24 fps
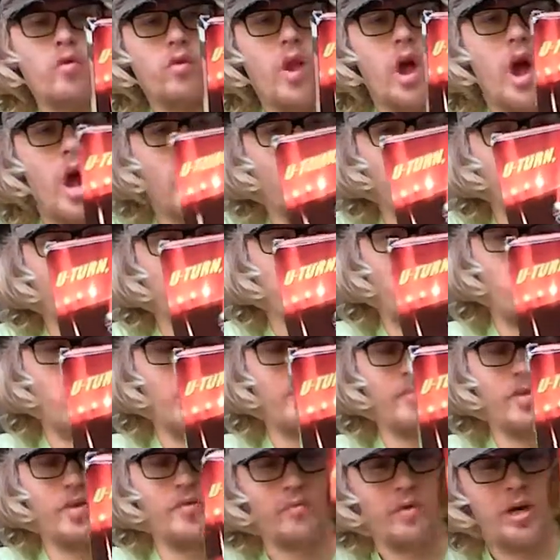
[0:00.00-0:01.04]
lot in
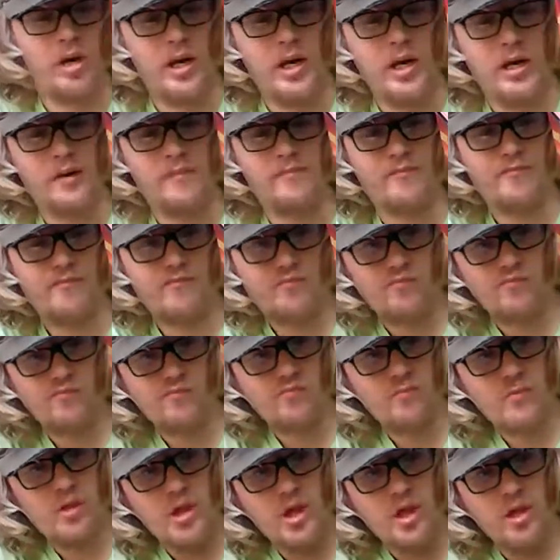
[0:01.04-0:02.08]
terms of like,
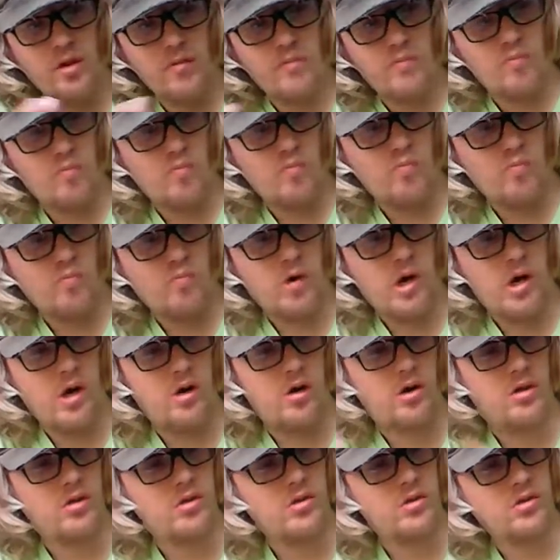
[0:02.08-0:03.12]

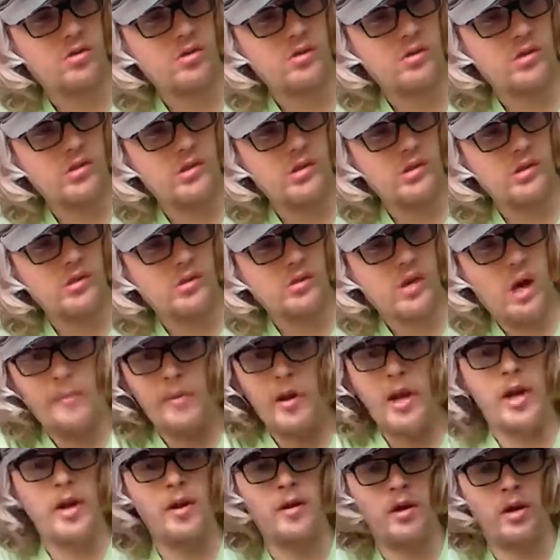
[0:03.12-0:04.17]
well, I
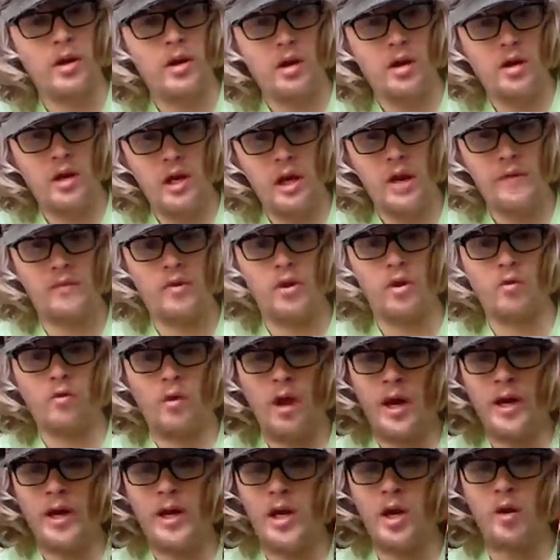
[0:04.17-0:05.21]
mean, if you
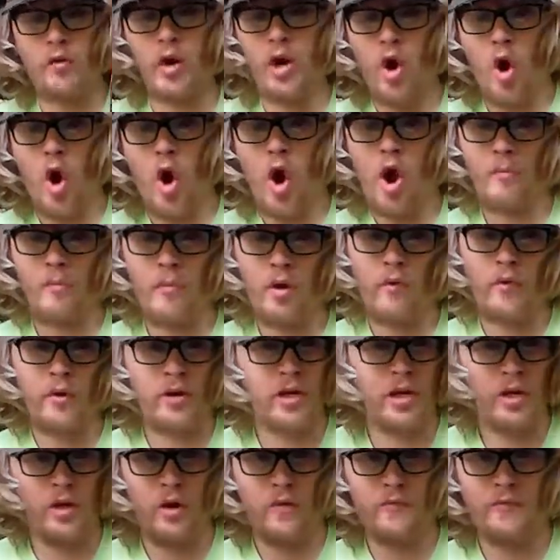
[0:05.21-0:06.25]
like killer car
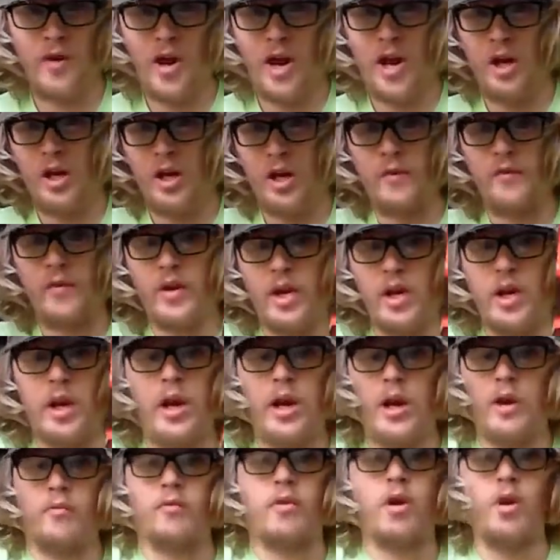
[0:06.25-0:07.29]
movies and you're a fan of Stephen
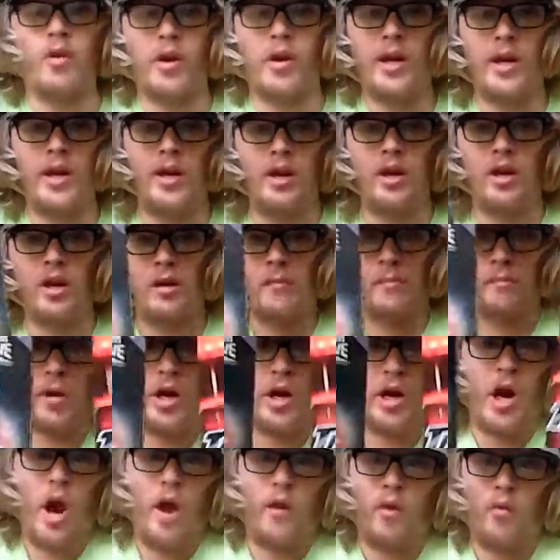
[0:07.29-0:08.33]
King, really,
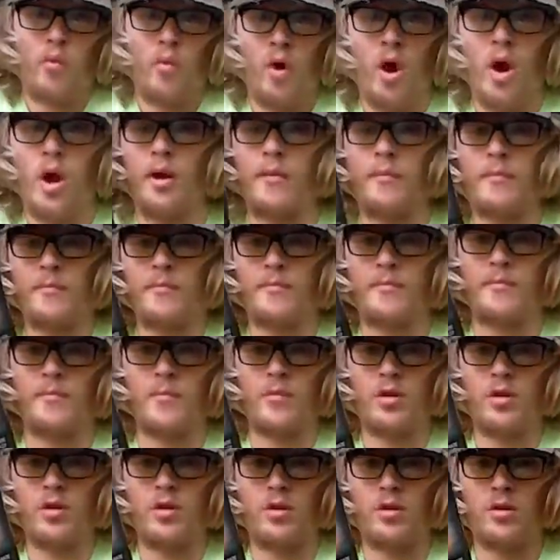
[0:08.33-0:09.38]
pick either one.
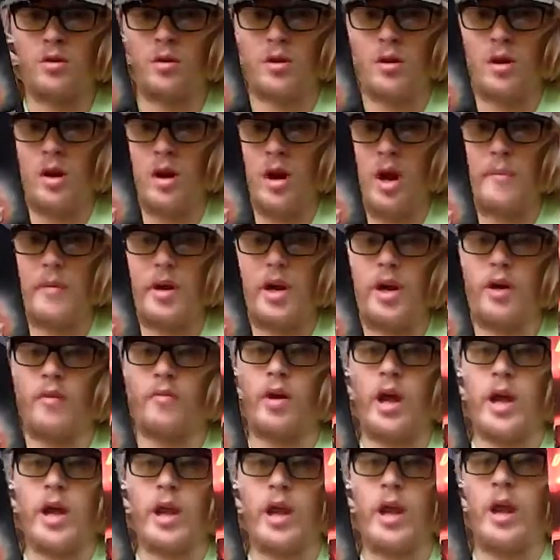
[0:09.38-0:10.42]
I mean,
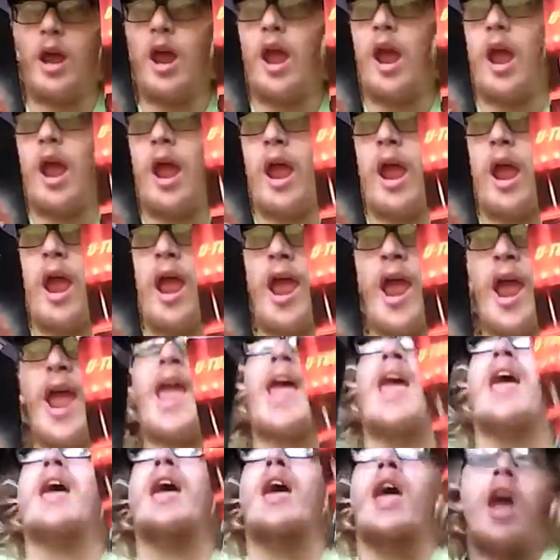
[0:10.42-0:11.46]
like,
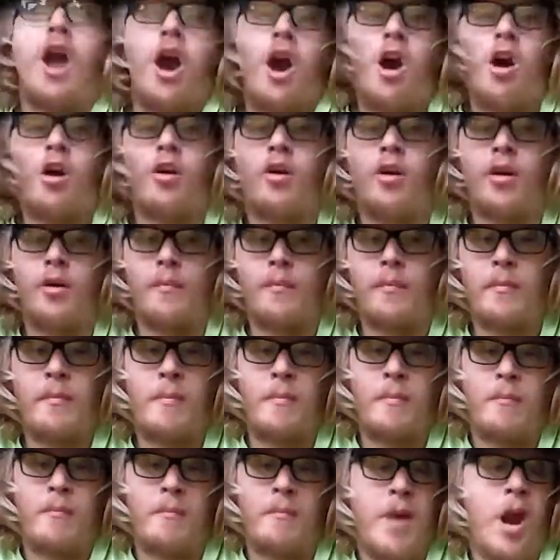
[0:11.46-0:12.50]
hell,
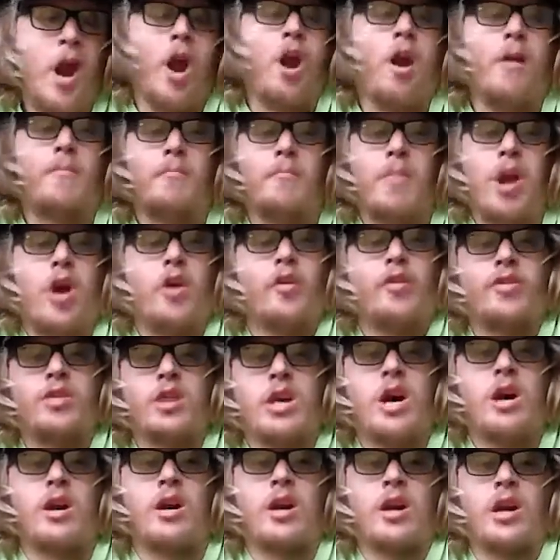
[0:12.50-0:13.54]

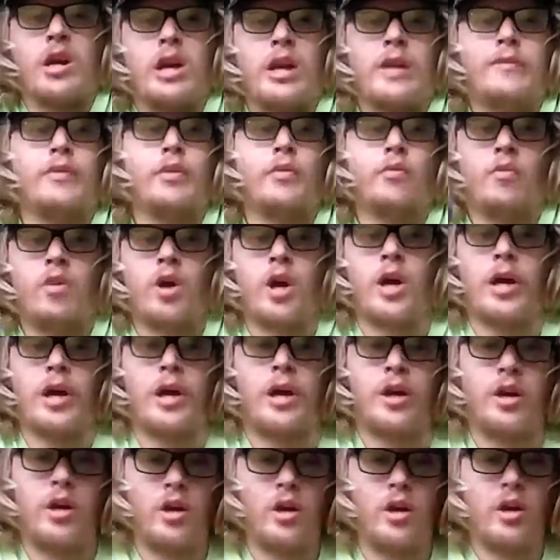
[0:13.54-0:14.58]
marathon it if you
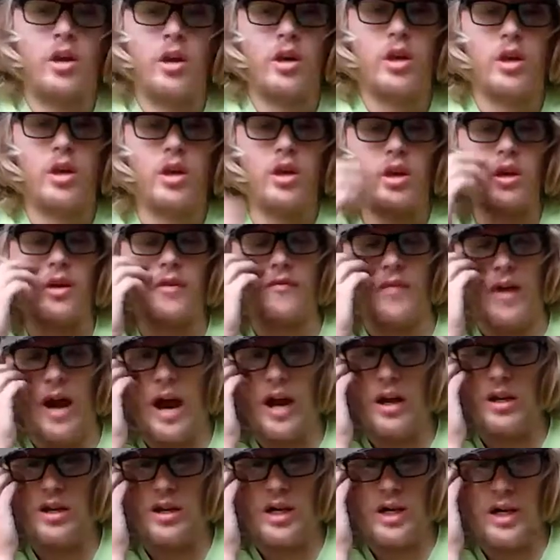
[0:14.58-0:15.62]
want. In
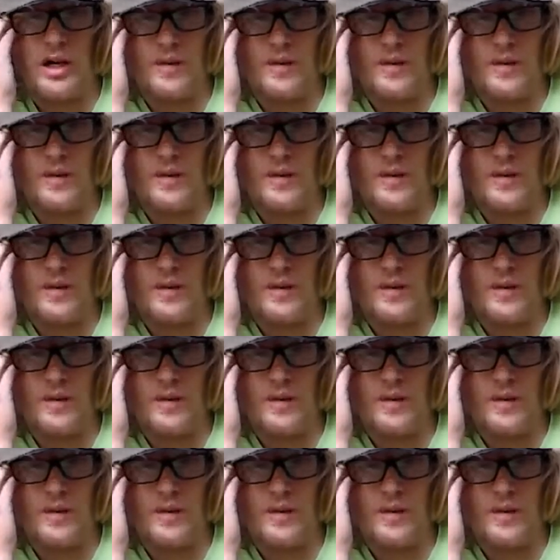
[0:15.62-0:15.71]
fact,